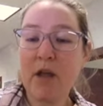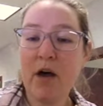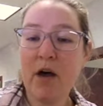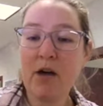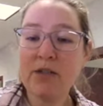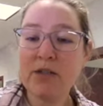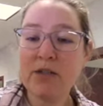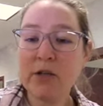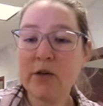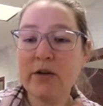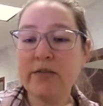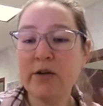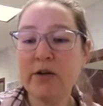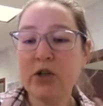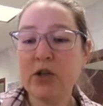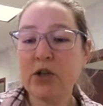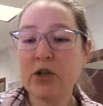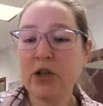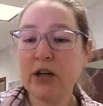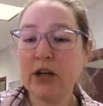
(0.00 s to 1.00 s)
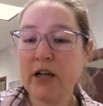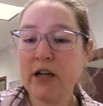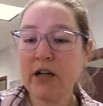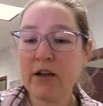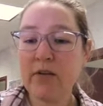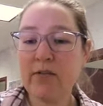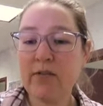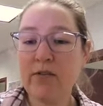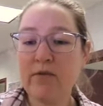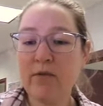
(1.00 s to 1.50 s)
Also, if you're
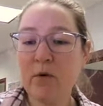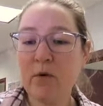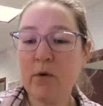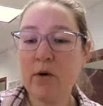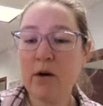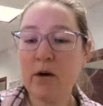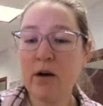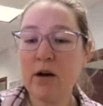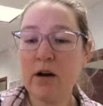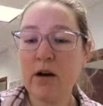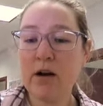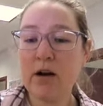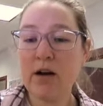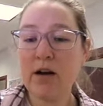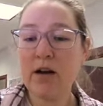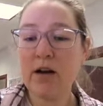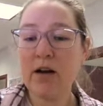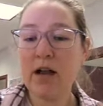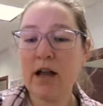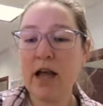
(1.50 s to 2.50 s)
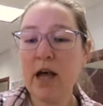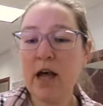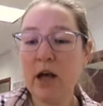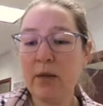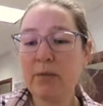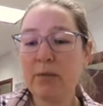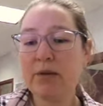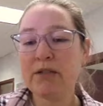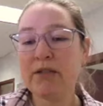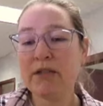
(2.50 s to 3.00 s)
looking for
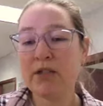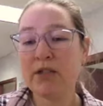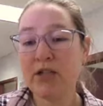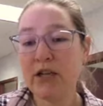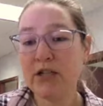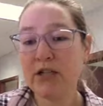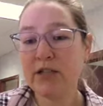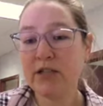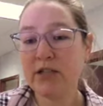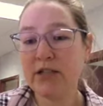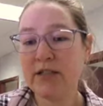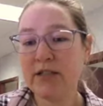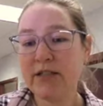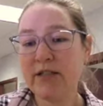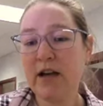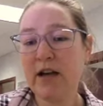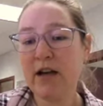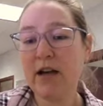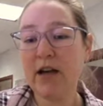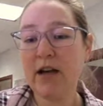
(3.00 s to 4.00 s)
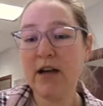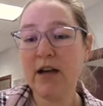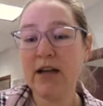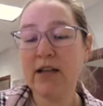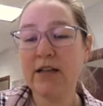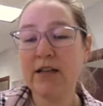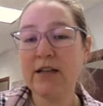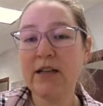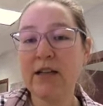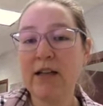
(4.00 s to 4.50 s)
help or suggestions
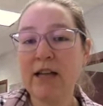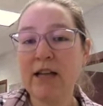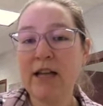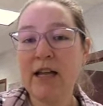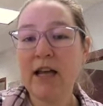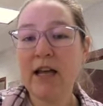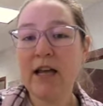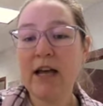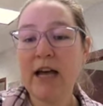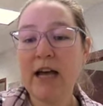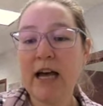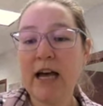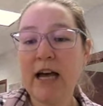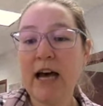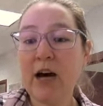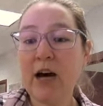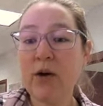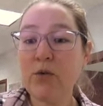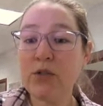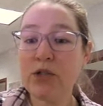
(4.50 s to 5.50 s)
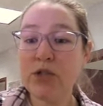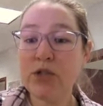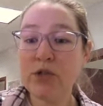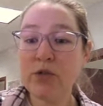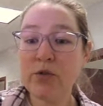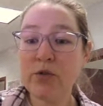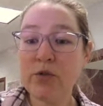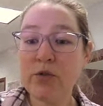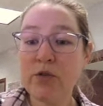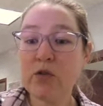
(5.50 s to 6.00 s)
on how
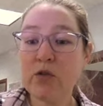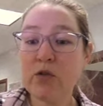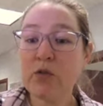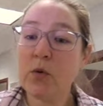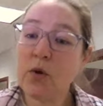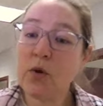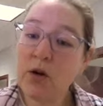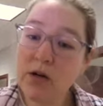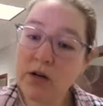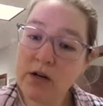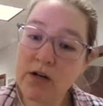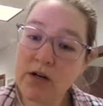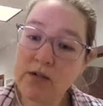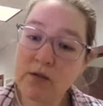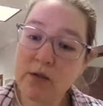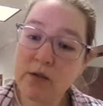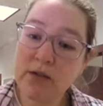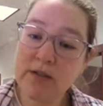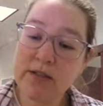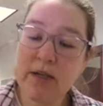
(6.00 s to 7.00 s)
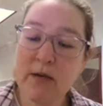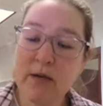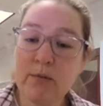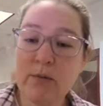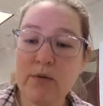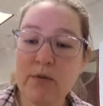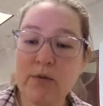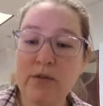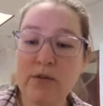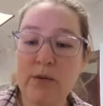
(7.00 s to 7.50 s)
to store soil
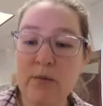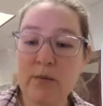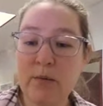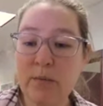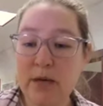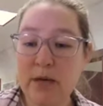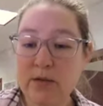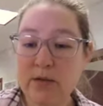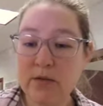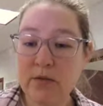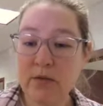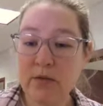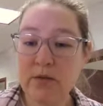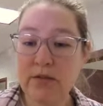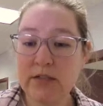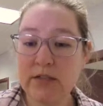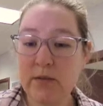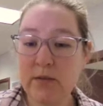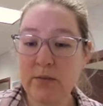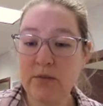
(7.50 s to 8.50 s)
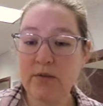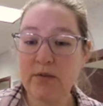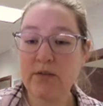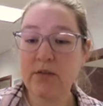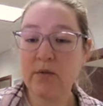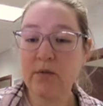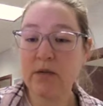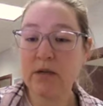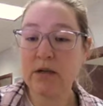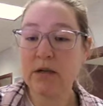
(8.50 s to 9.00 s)
samples or prepare soil
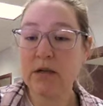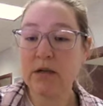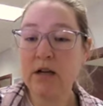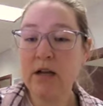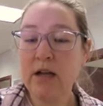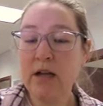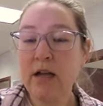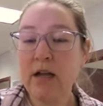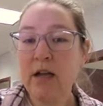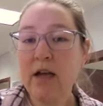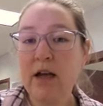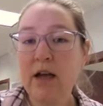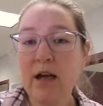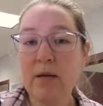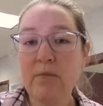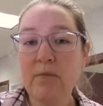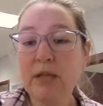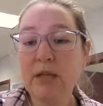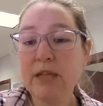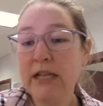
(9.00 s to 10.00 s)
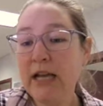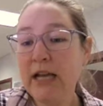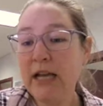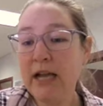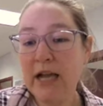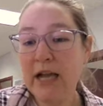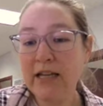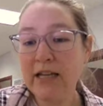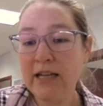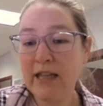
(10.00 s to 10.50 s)
samples, or
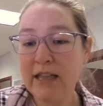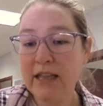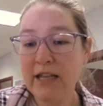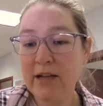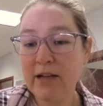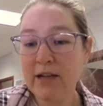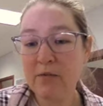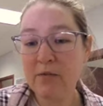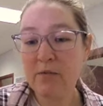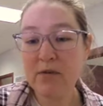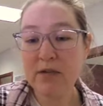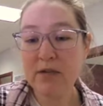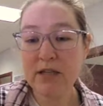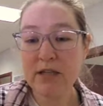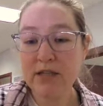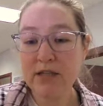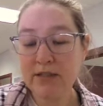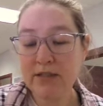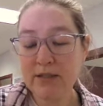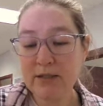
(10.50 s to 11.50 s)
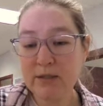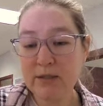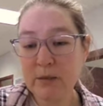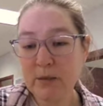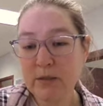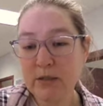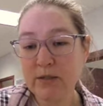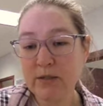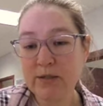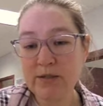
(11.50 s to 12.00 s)
really anything related to
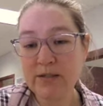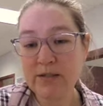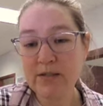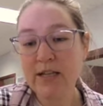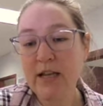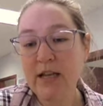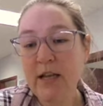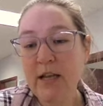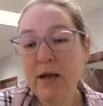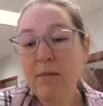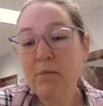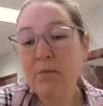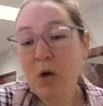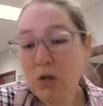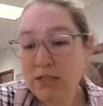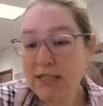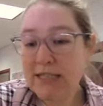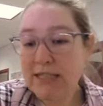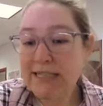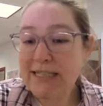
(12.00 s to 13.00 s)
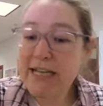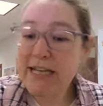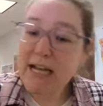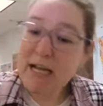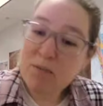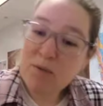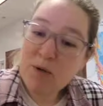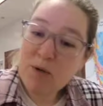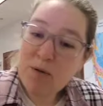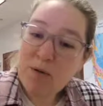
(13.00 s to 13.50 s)
soils, most of the
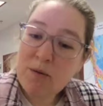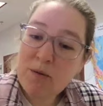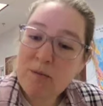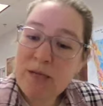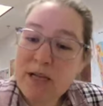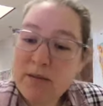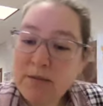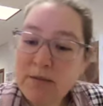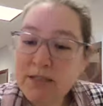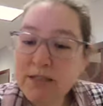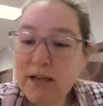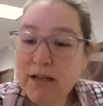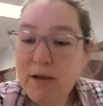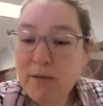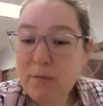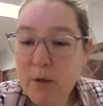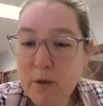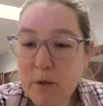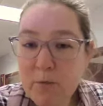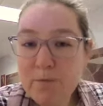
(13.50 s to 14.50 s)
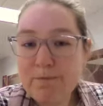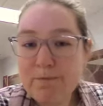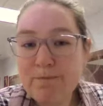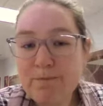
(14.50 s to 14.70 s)
time we'll be able to help you.